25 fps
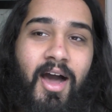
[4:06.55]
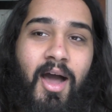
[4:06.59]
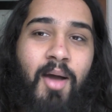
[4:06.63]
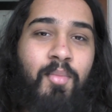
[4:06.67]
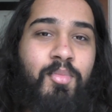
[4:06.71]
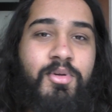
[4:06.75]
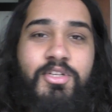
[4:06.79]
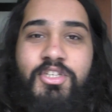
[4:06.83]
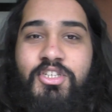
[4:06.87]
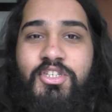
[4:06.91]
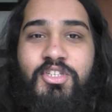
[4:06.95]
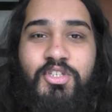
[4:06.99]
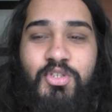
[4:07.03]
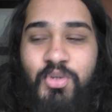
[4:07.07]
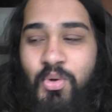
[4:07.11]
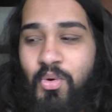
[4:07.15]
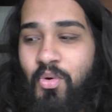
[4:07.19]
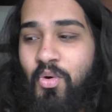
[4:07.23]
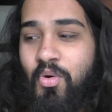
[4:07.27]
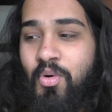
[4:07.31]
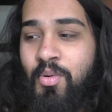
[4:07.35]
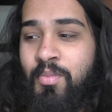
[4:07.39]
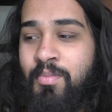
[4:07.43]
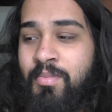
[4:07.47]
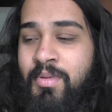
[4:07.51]
I'm a
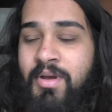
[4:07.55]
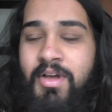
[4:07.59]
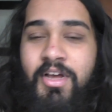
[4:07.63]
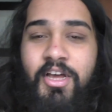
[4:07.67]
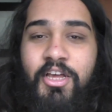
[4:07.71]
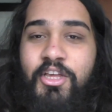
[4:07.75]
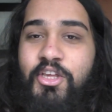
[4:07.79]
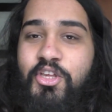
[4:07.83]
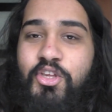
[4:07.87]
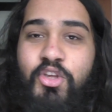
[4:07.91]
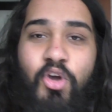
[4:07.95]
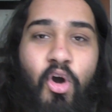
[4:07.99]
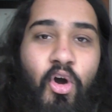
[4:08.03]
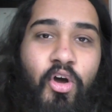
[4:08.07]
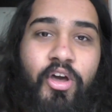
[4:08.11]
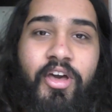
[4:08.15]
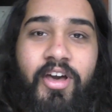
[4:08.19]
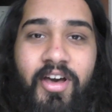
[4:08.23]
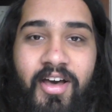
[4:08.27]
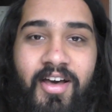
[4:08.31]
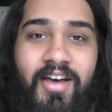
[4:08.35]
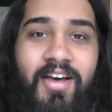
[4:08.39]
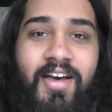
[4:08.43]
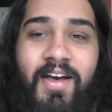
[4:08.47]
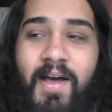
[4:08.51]
storm,
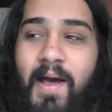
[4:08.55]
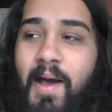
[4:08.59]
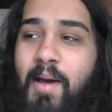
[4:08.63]
yogurt.